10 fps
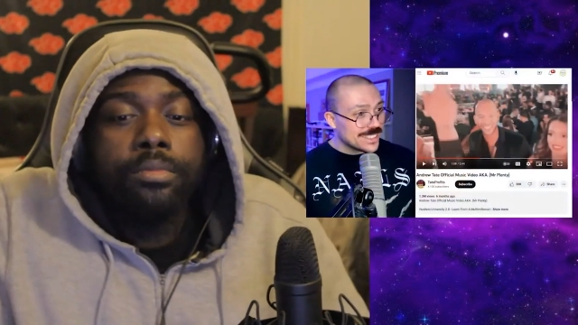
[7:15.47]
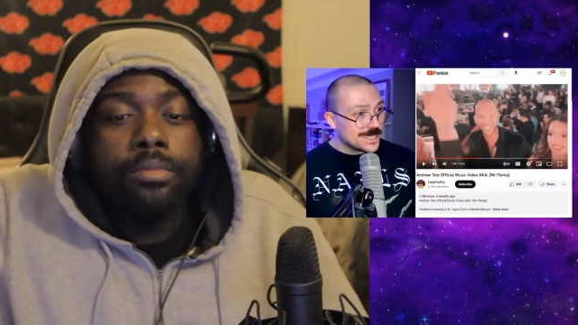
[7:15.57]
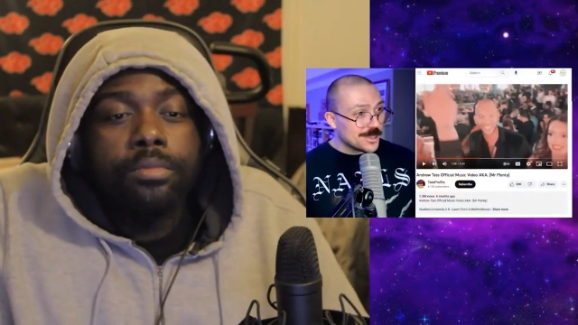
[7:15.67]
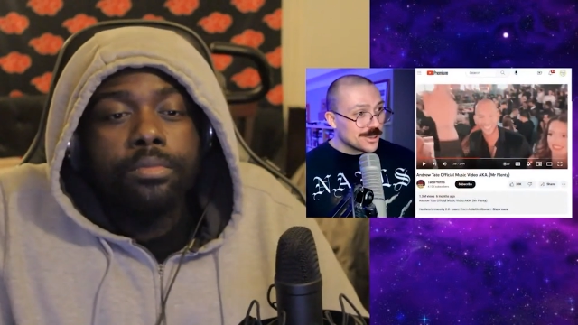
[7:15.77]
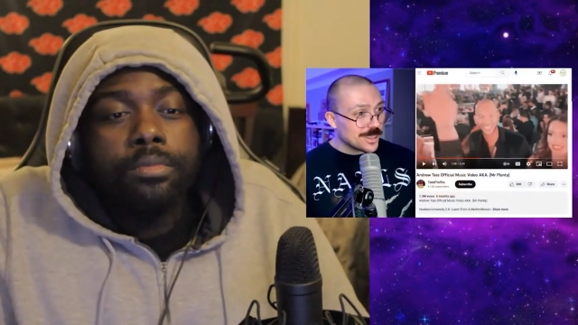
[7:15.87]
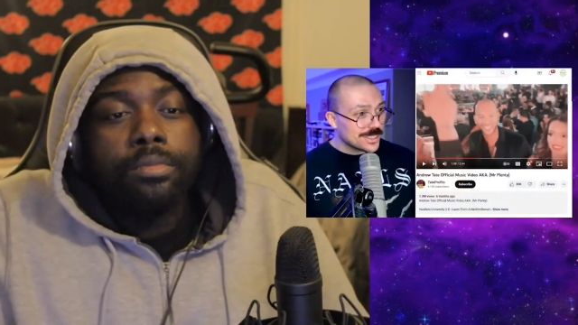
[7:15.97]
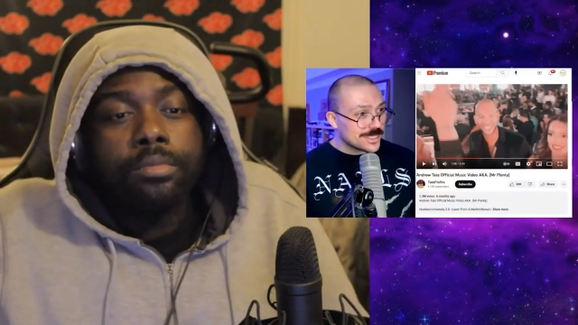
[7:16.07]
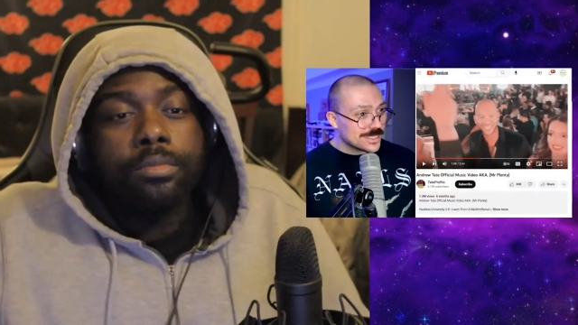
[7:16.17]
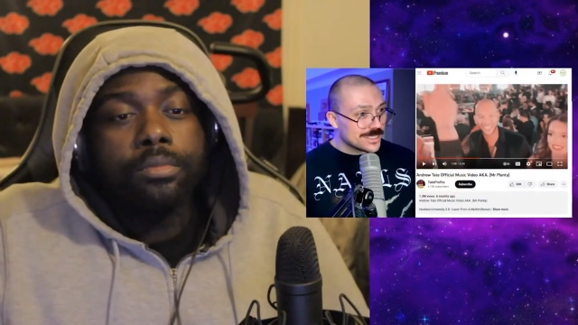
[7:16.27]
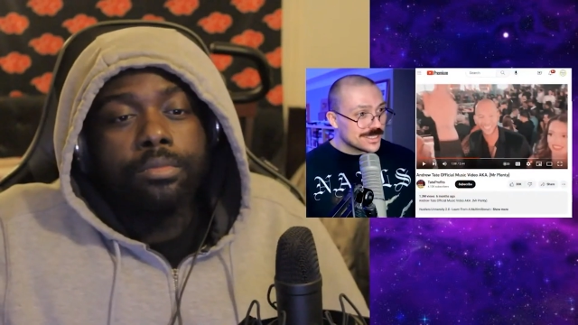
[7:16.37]

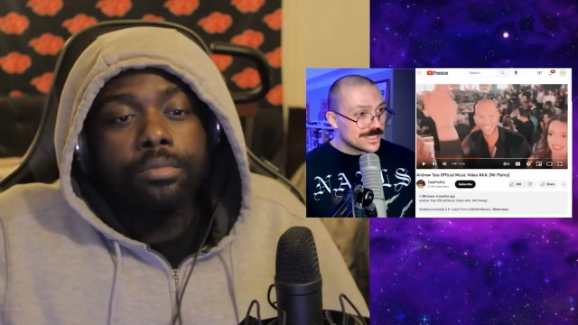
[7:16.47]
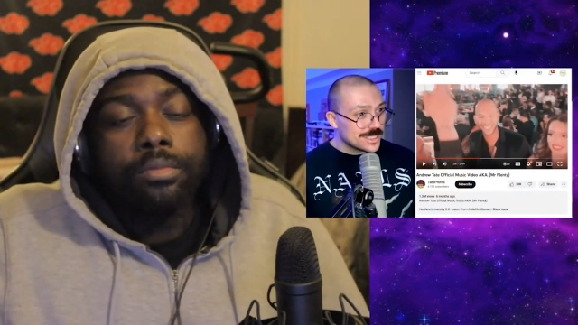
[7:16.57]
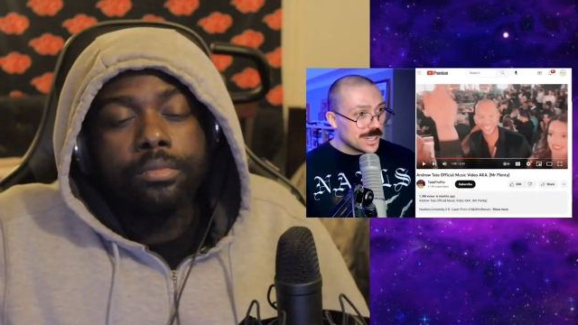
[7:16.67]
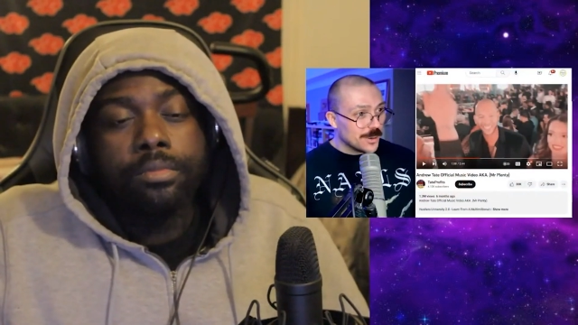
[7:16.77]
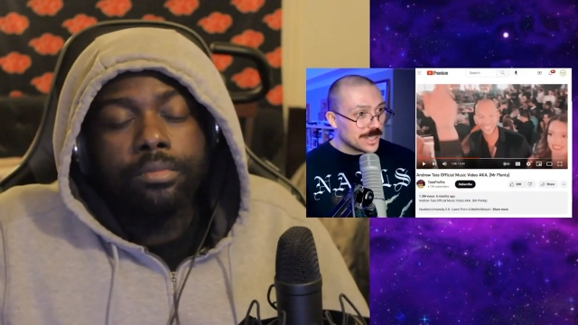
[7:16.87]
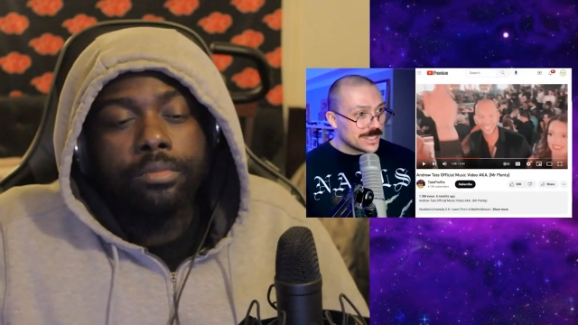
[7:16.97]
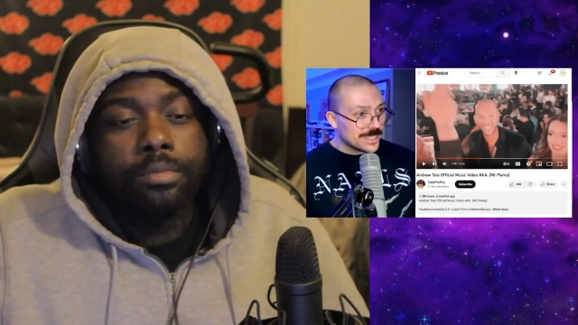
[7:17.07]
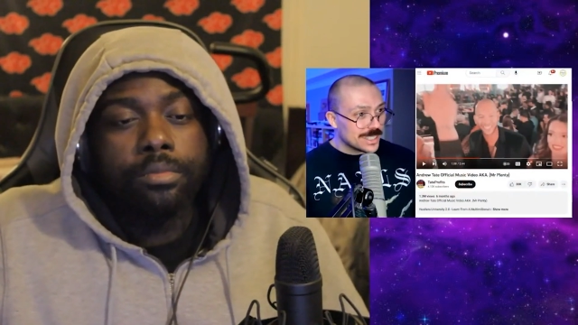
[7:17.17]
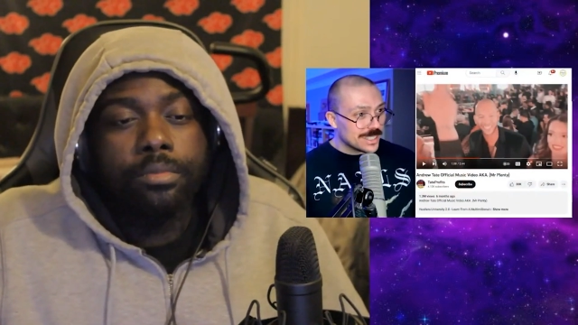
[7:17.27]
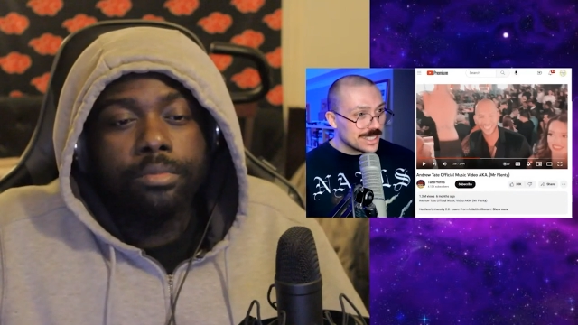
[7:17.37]
Speaker 1: Your
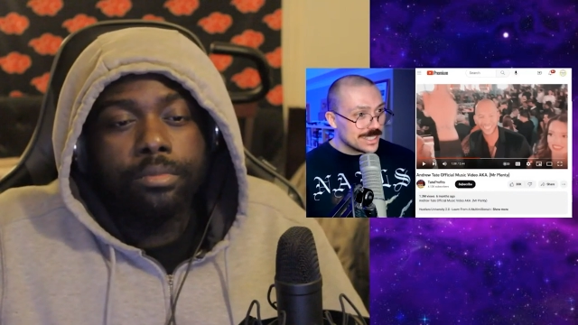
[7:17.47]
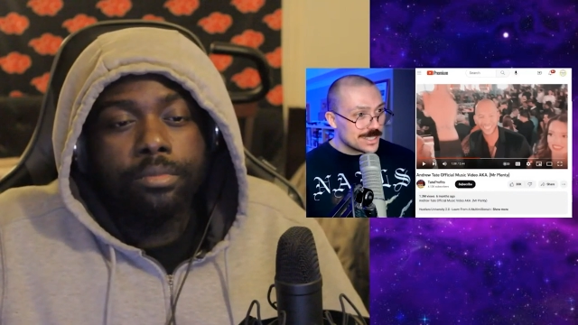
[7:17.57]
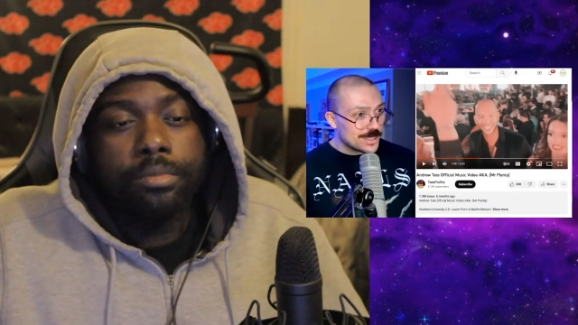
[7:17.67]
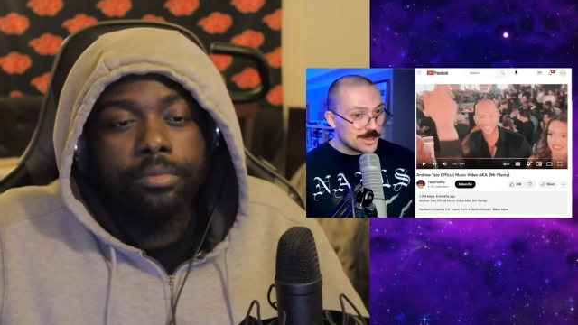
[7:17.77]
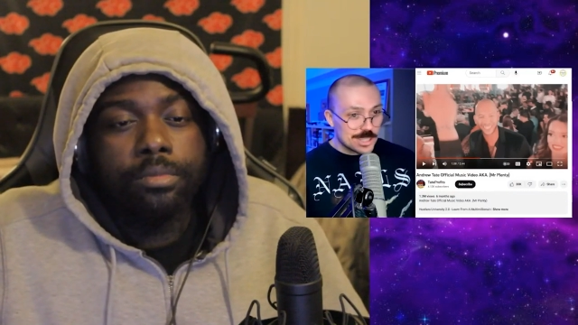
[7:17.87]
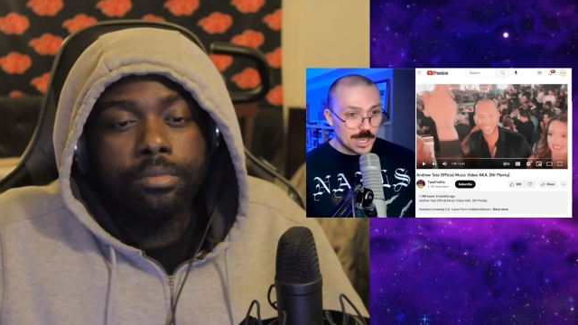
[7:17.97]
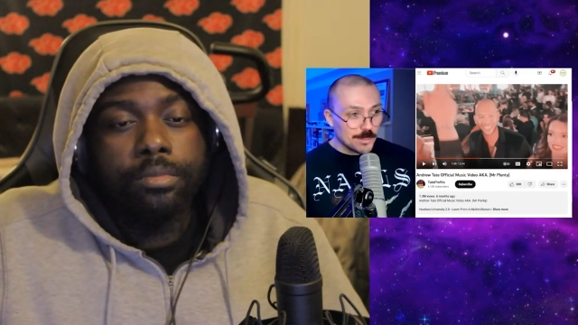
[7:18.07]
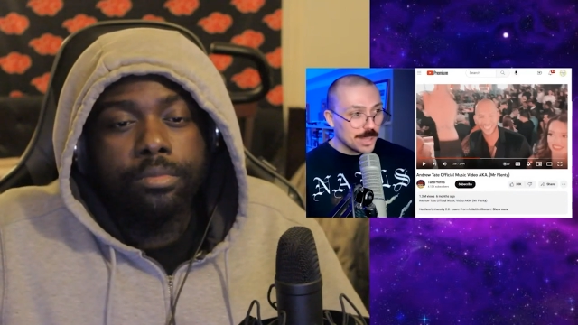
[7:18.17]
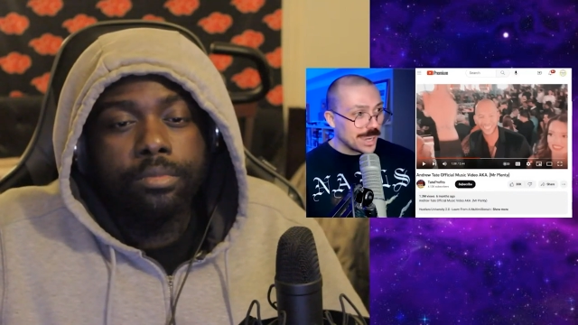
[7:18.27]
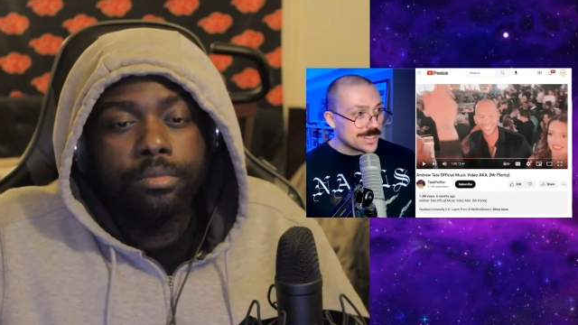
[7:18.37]
going into
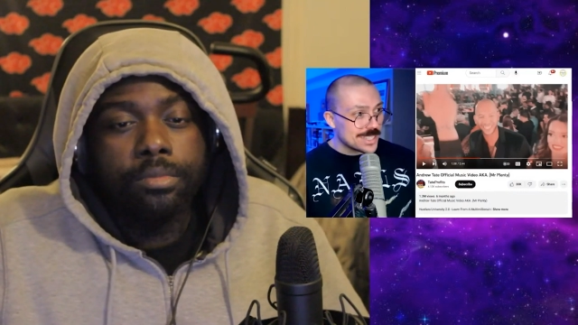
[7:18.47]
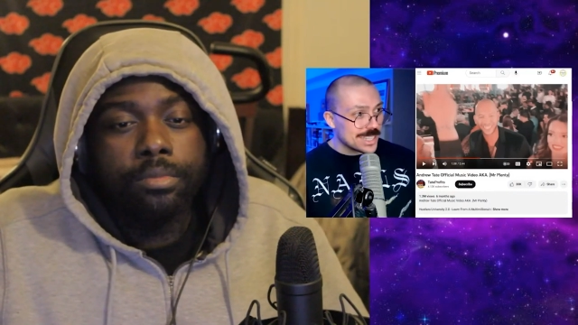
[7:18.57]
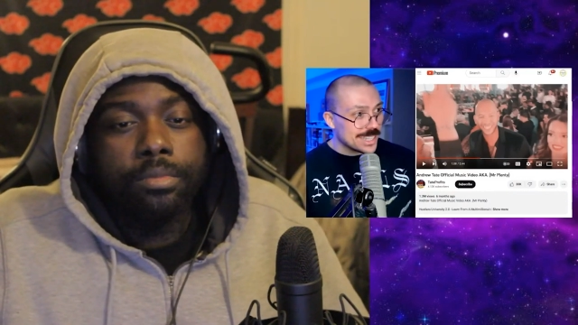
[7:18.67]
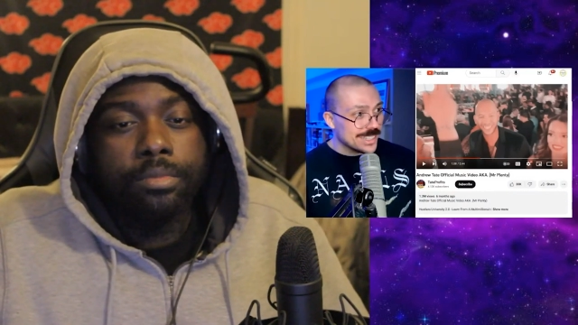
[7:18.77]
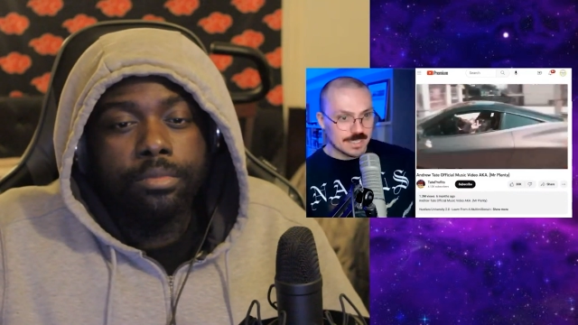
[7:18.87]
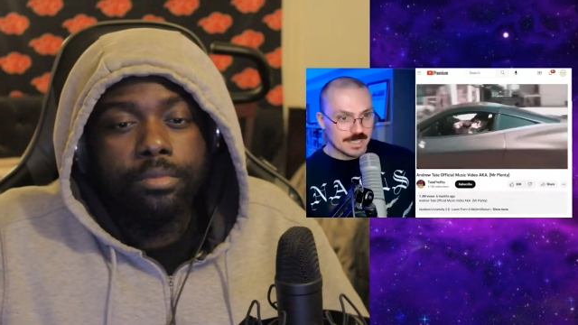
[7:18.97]
cell block C.